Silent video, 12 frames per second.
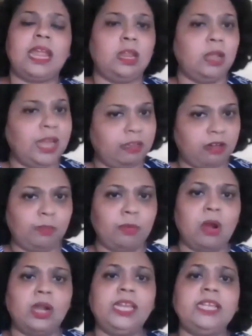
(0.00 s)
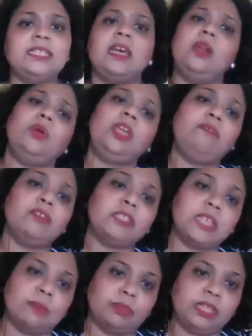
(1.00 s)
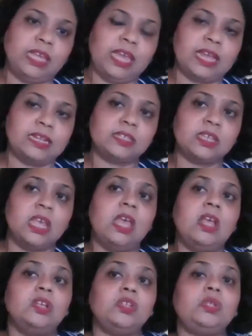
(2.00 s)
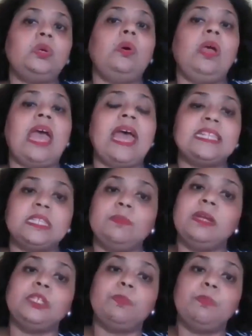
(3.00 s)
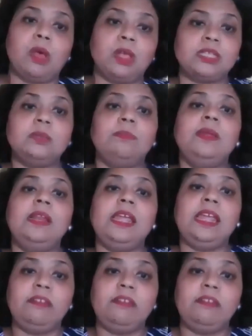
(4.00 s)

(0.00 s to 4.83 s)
regulatory bodies are looking for something else. So as much possible